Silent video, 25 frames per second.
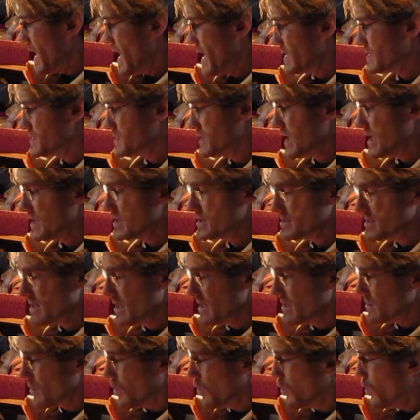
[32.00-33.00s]
I actually had to
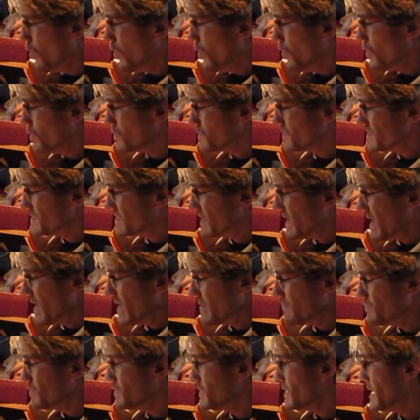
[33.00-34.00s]
take the whole
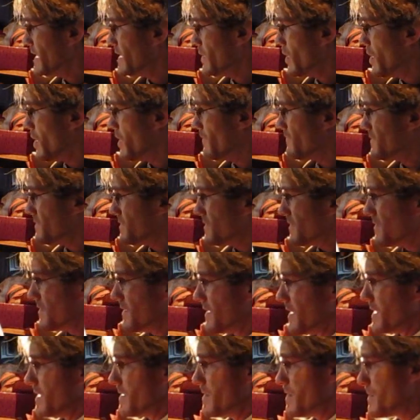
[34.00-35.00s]
side plate off of the
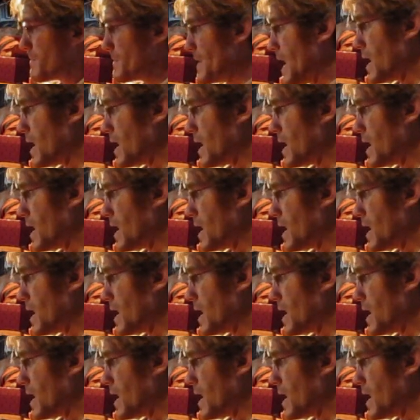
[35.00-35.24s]
thing.